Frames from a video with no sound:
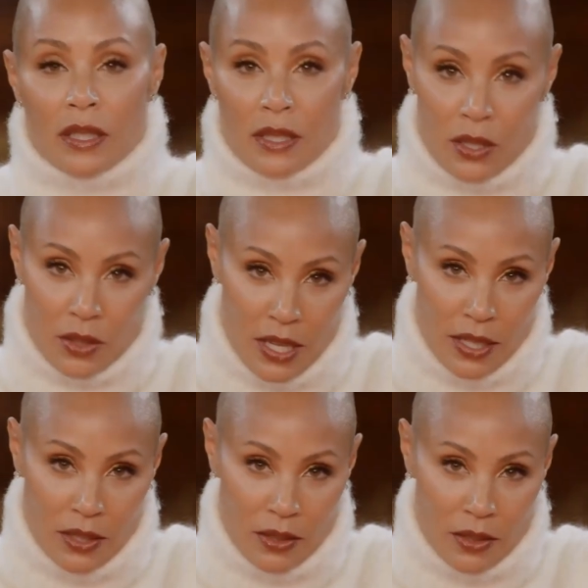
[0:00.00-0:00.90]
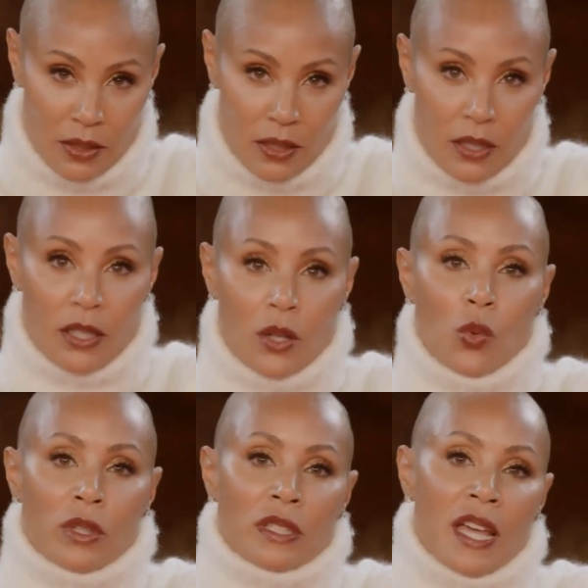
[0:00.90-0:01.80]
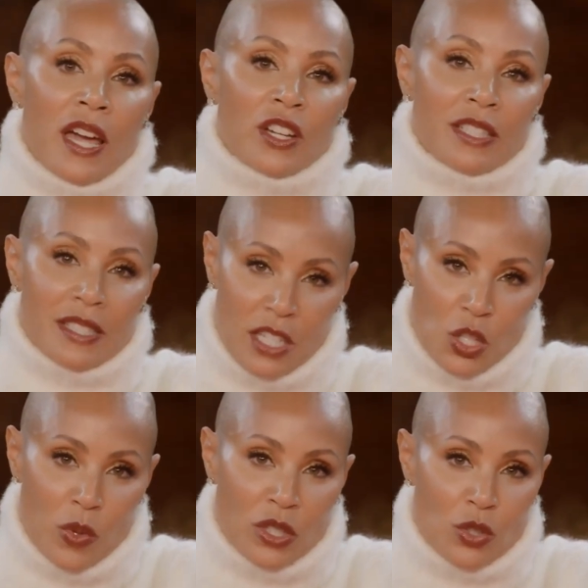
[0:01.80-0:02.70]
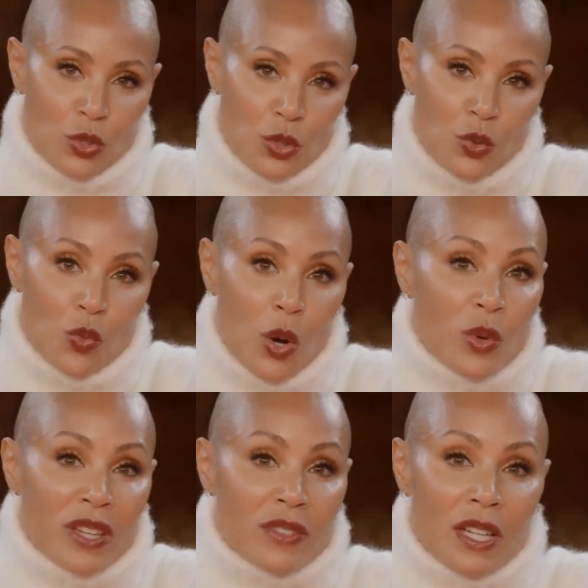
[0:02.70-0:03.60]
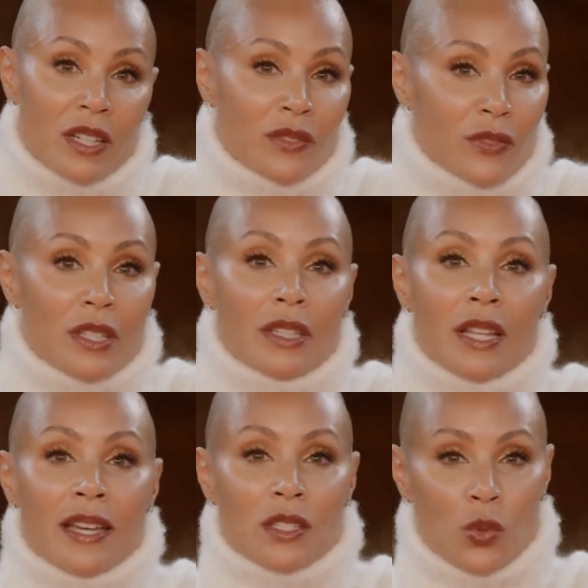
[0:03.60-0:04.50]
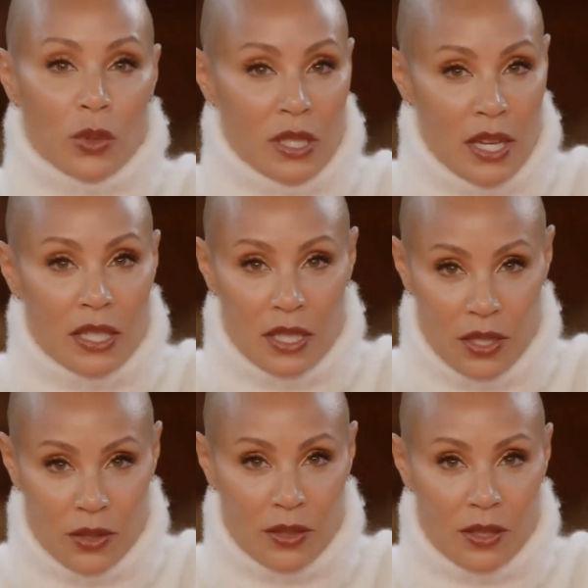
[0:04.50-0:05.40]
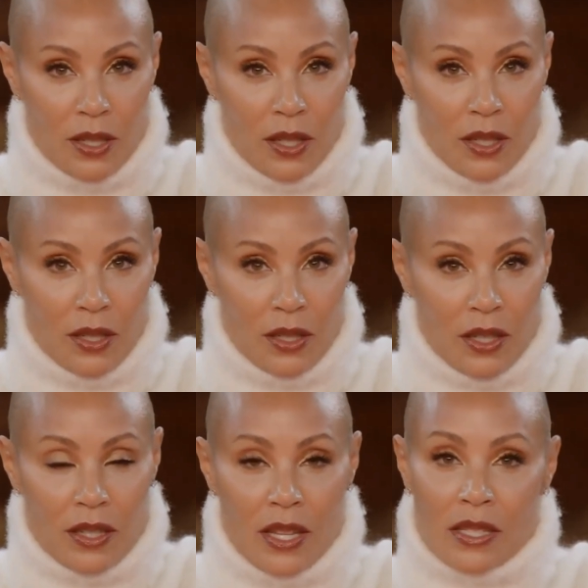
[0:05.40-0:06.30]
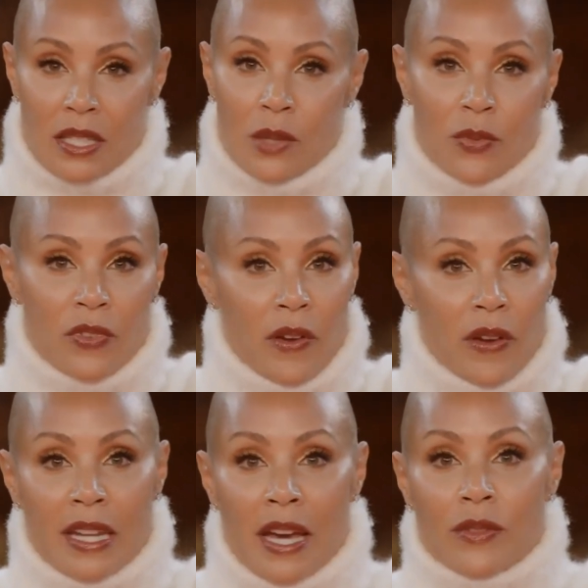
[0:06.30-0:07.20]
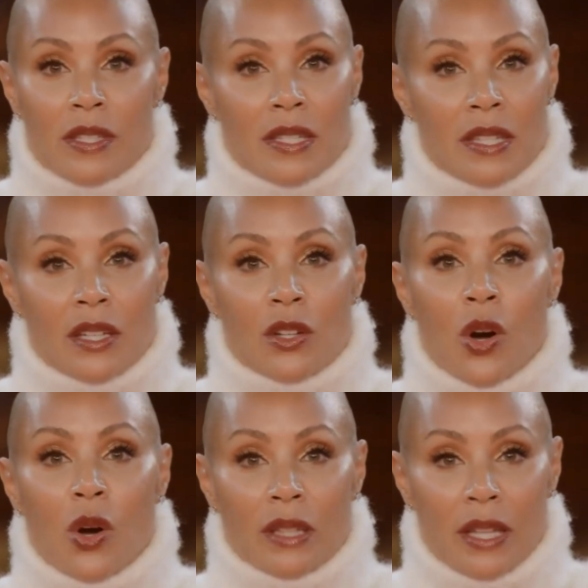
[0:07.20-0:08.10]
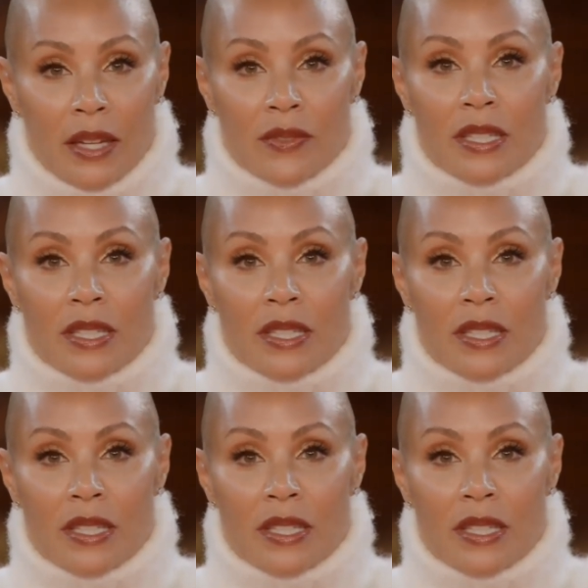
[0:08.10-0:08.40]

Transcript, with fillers: Until then, Will and I are continuing to do what we have done for the last twenty-eight years, and that's keep figuring out this thing called life